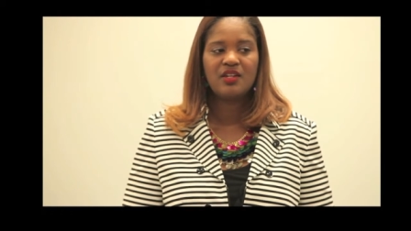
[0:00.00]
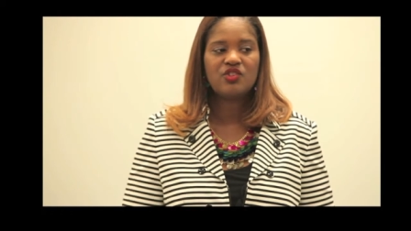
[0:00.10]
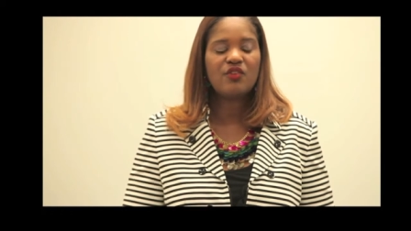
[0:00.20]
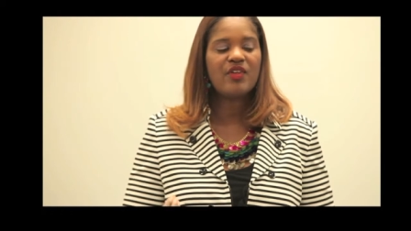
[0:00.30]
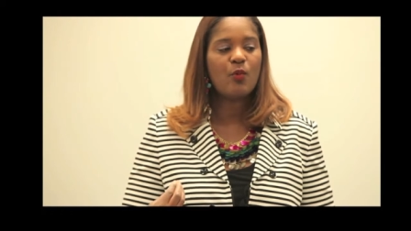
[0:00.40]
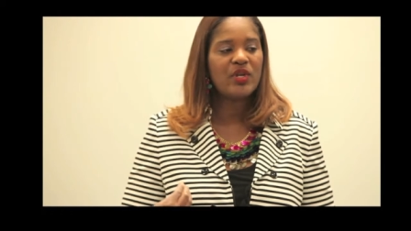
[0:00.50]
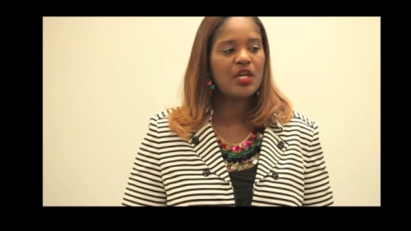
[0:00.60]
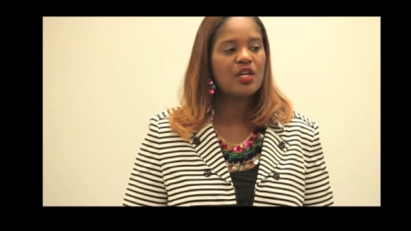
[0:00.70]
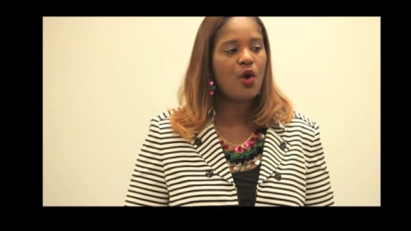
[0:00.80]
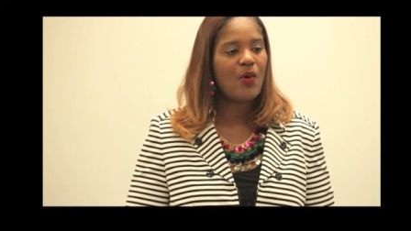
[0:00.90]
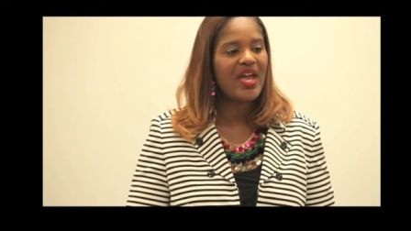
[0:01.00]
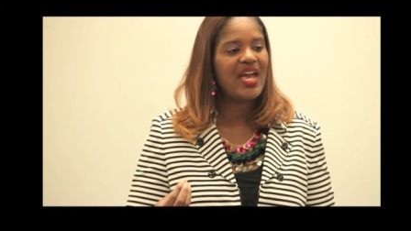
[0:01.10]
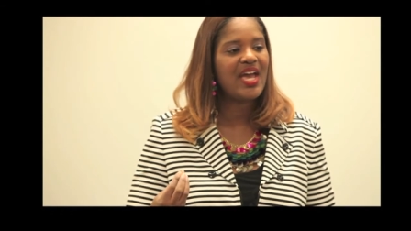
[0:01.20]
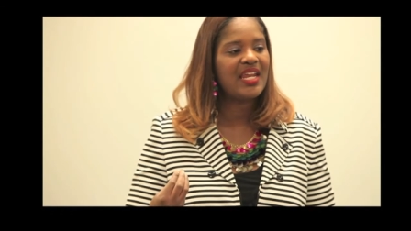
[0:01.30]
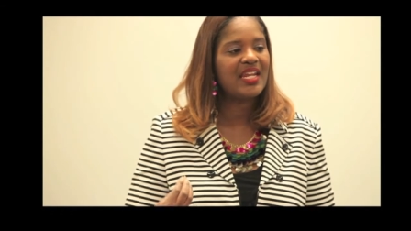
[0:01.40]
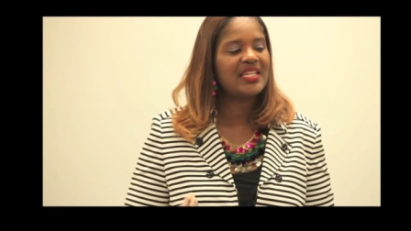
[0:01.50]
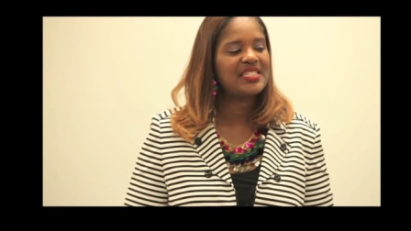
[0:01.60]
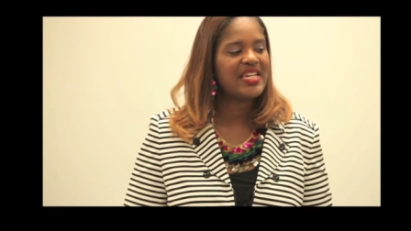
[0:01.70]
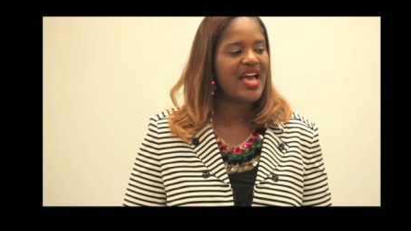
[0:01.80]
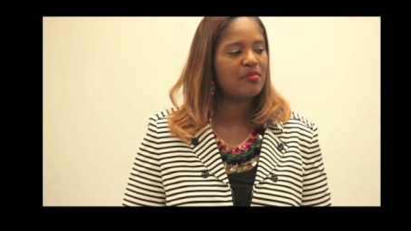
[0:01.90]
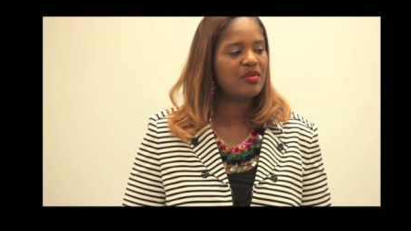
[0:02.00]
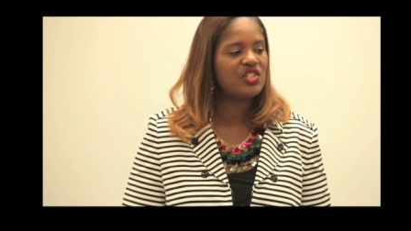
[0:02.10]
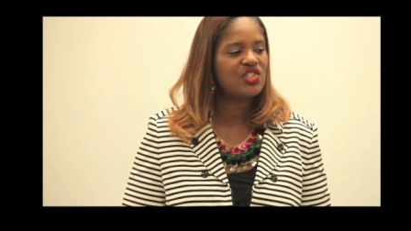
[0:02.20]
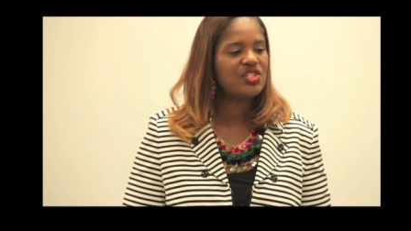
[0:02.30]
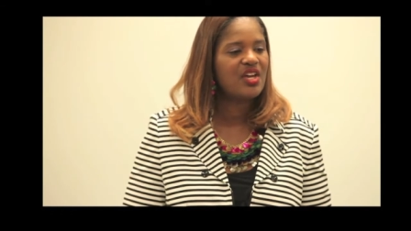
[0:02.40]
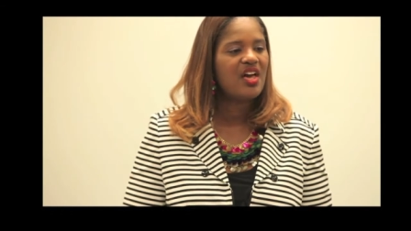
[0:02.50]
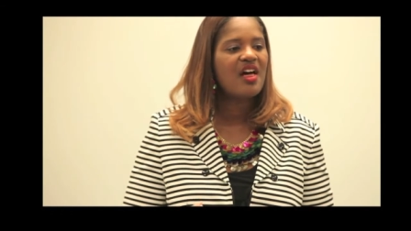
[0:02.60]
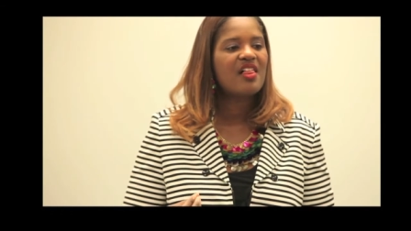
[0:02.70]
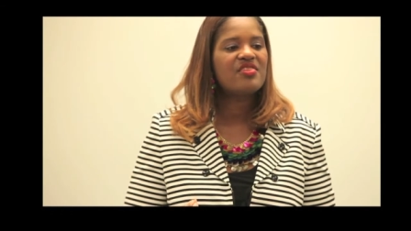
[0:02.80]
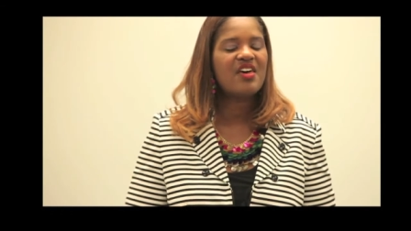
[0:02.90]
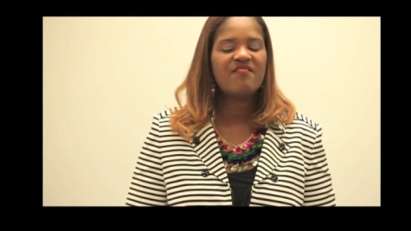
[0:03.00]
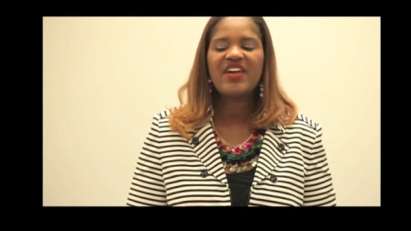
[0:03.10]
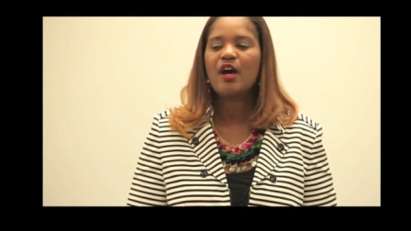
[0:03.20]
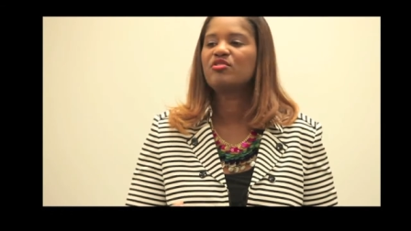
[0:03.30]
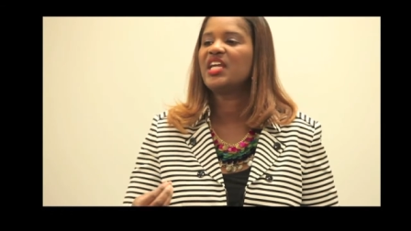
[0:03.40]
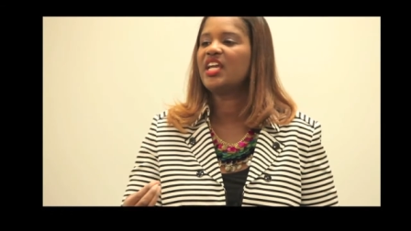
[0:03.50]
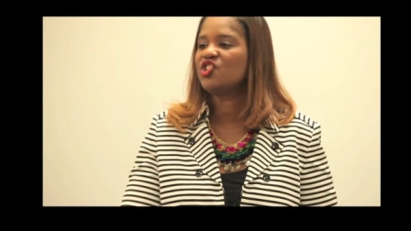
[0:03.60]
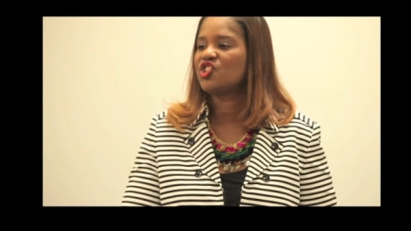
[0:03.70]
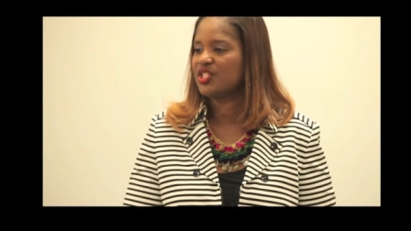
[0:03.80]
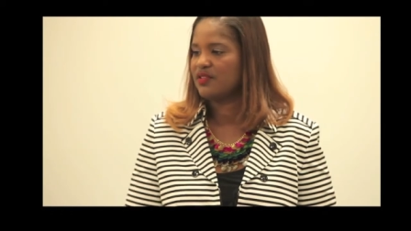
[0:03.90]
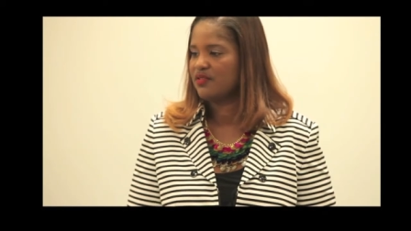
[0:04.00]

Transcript: so that we can go ahead and establish the foundation.